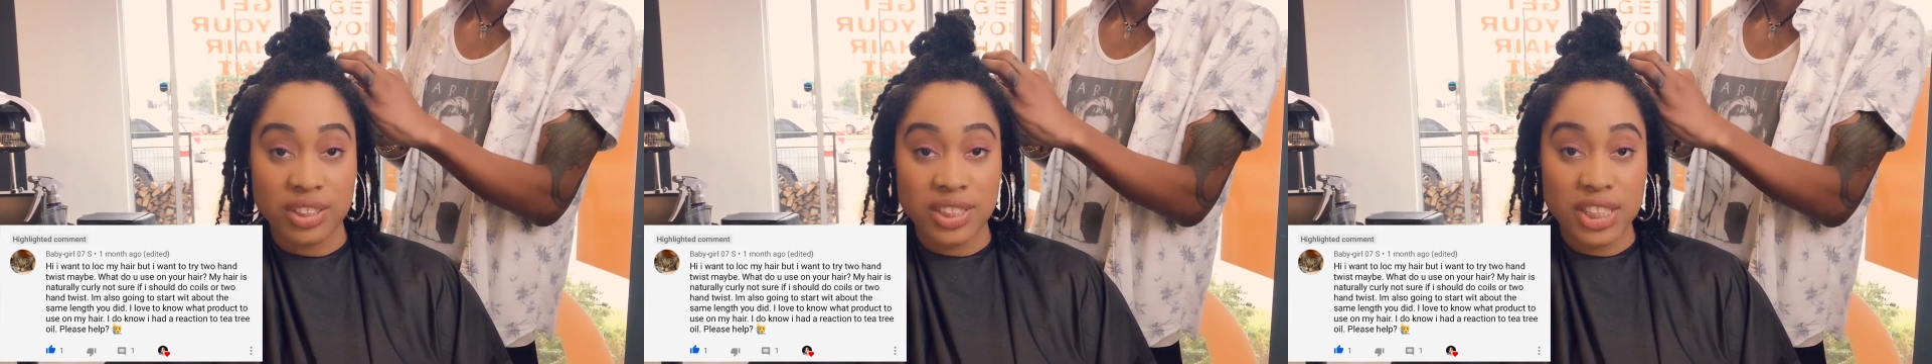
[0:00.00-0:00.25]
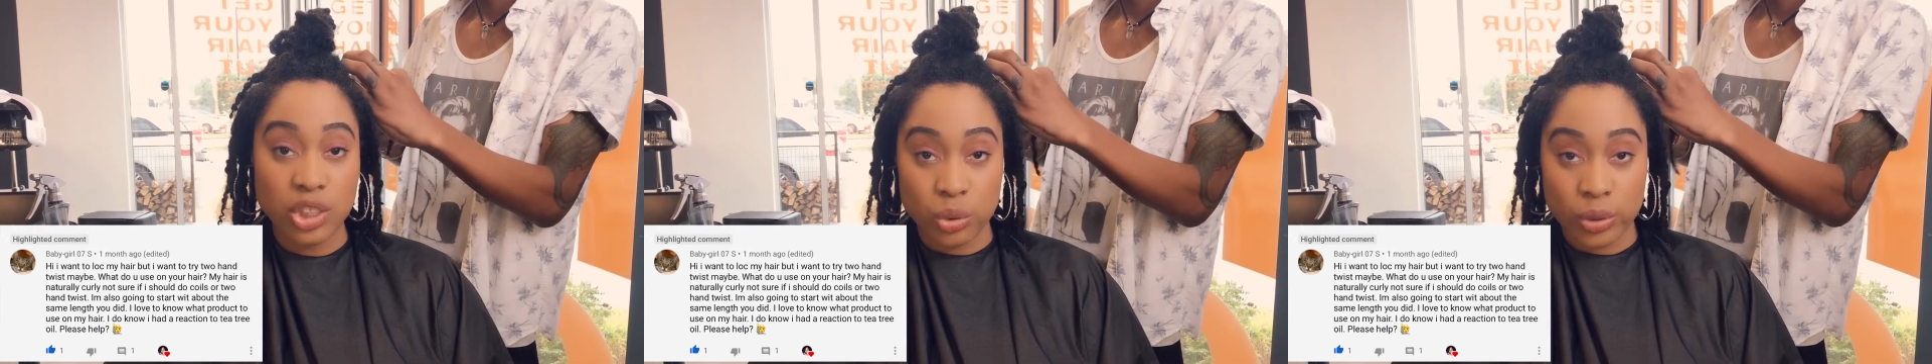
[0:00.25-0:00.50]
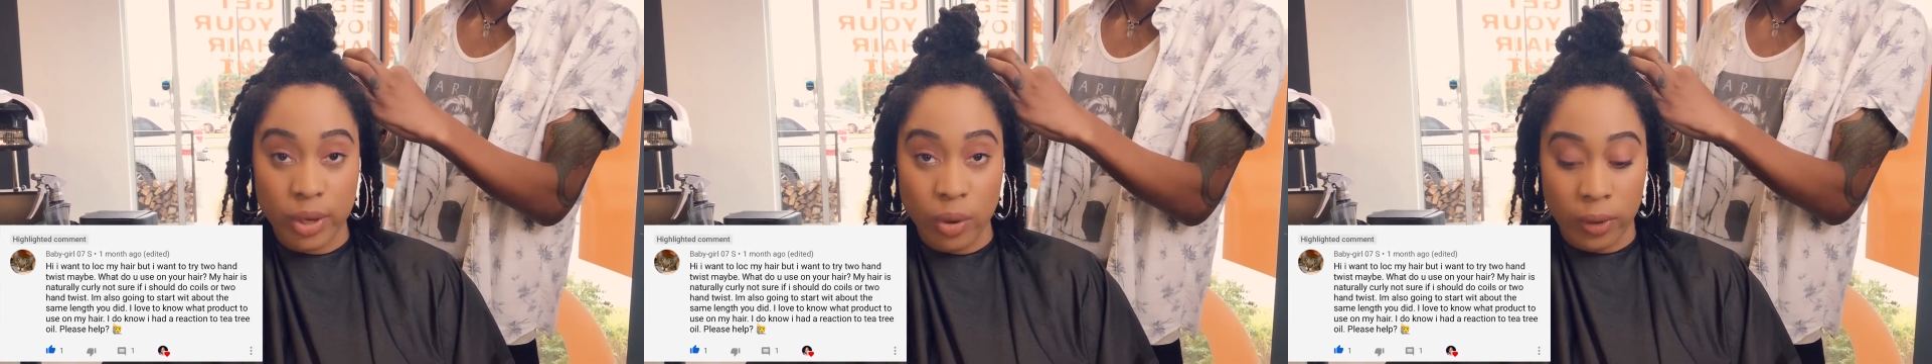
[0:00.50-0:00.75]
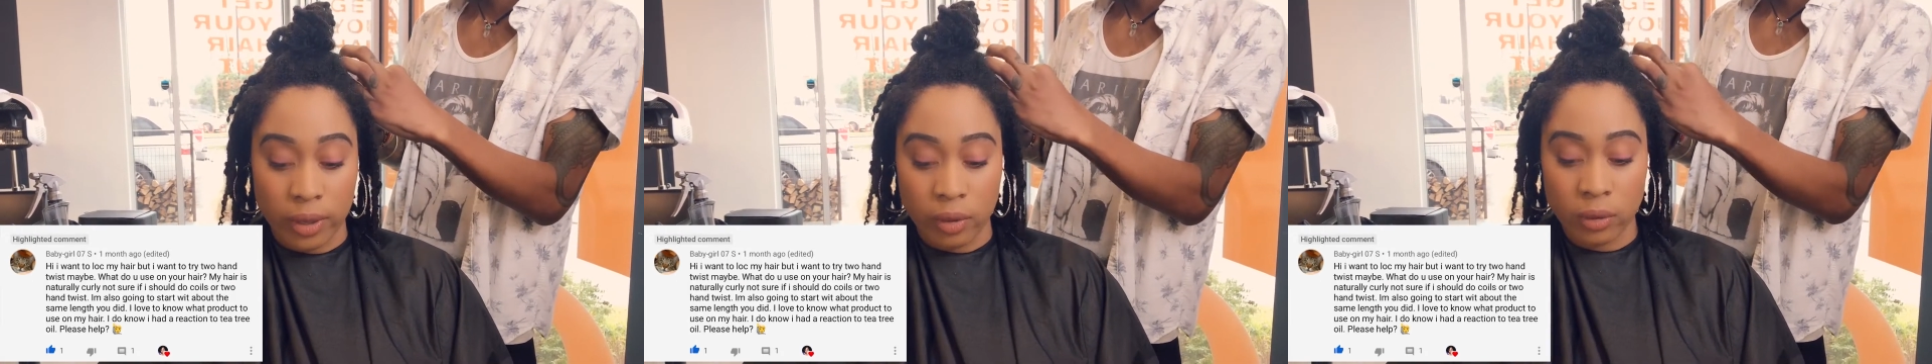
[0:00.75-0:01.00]
tea tree
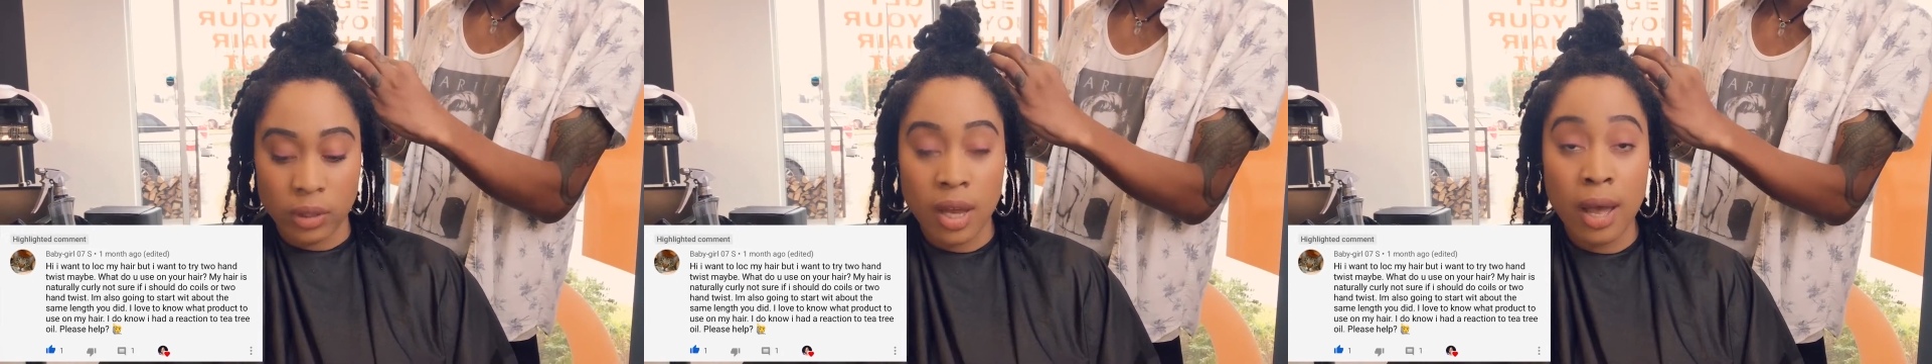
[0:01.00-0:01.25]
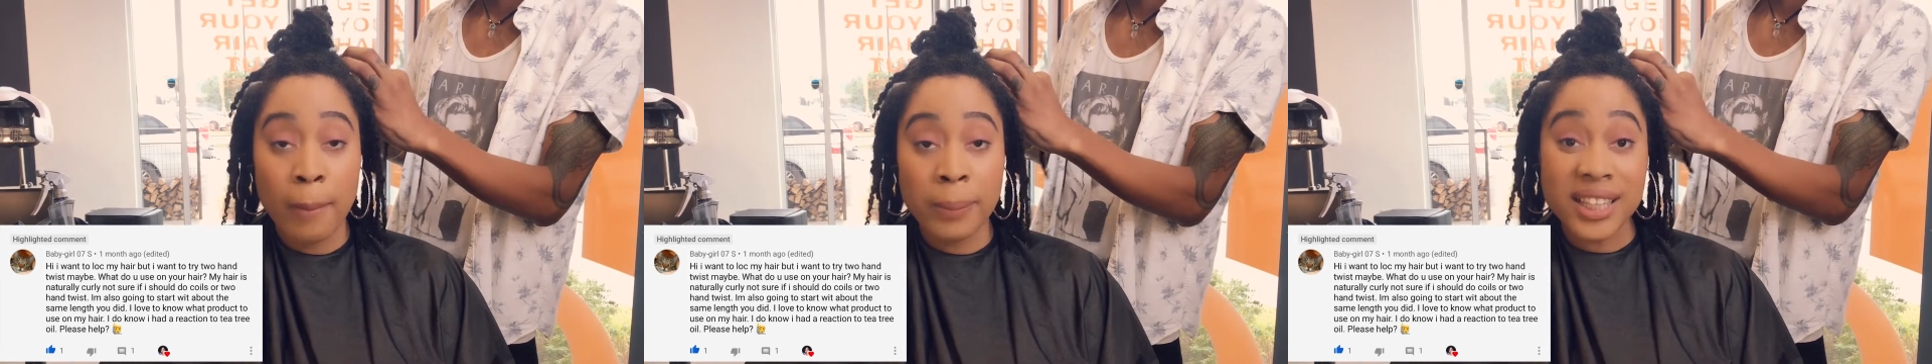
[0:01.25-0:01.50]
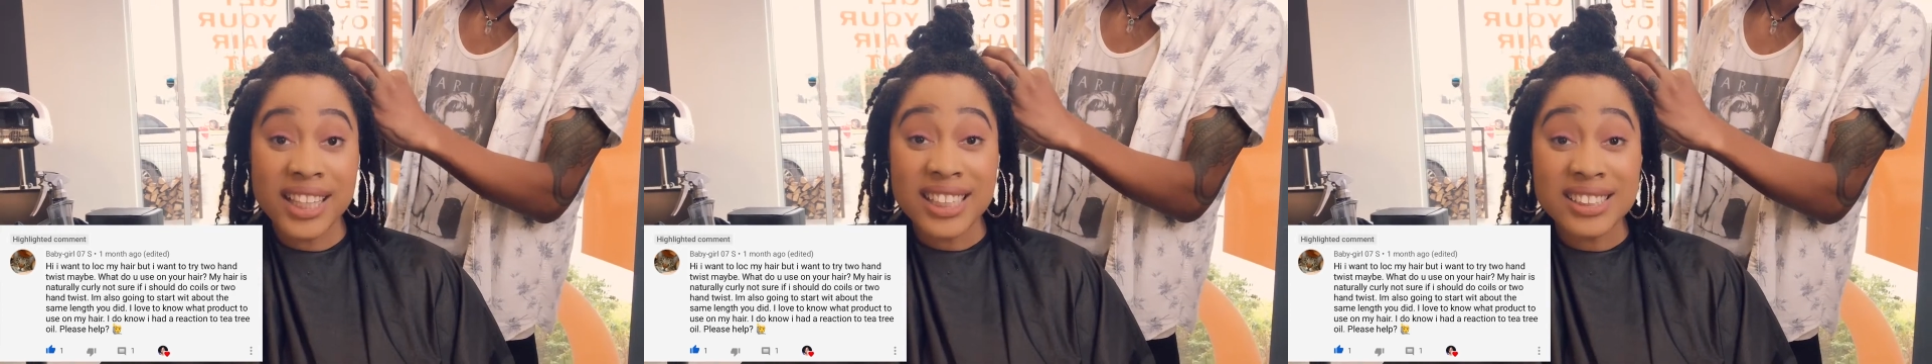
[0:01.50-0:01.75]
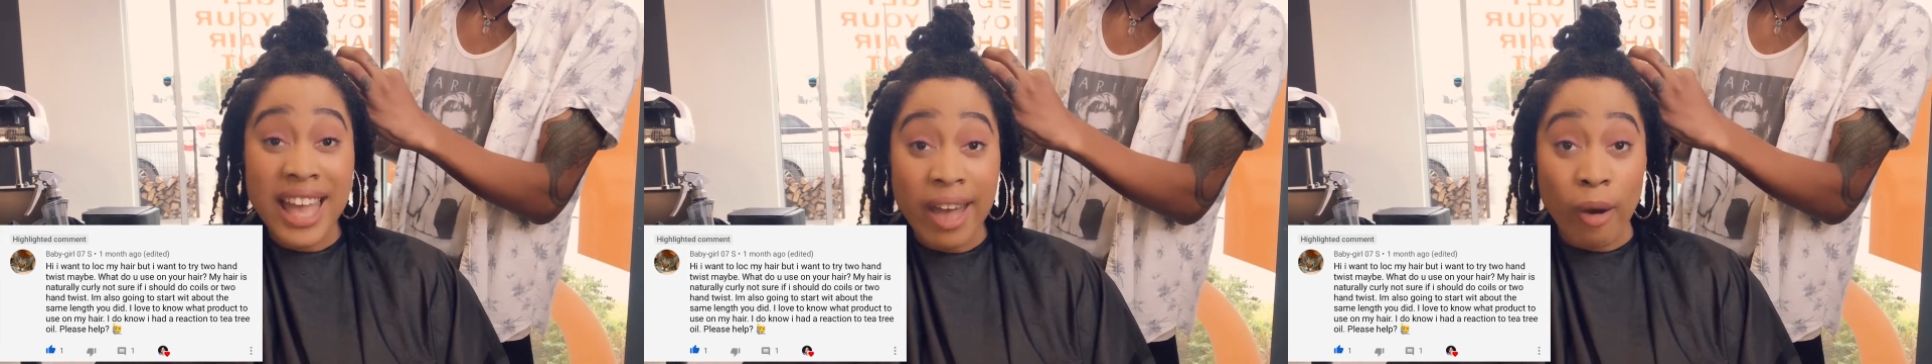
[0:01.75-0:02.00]
oil.
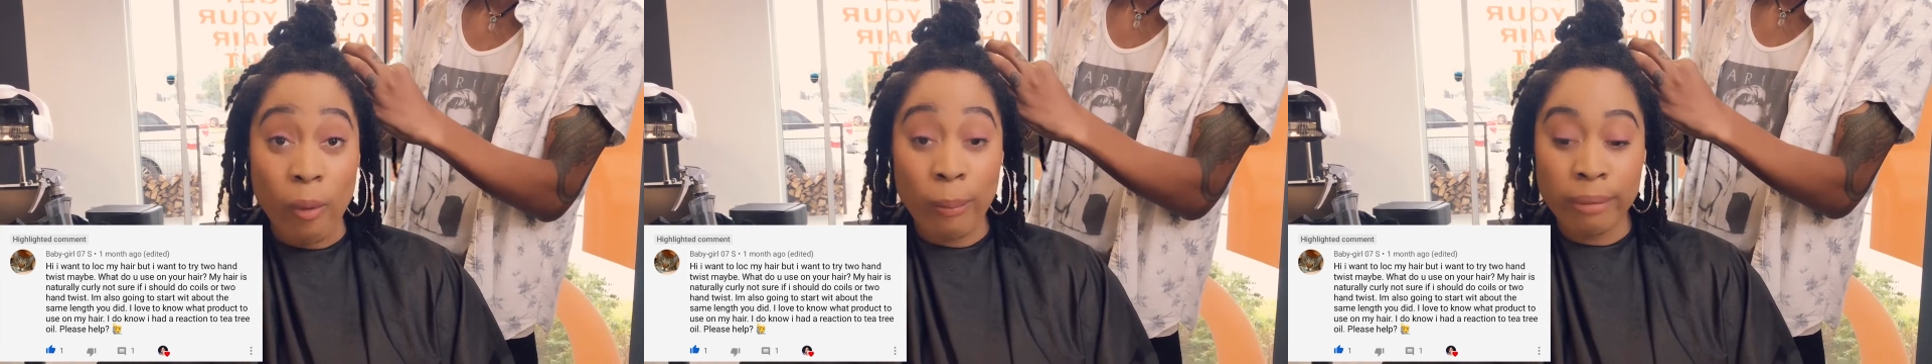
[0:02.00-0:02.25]
Please help.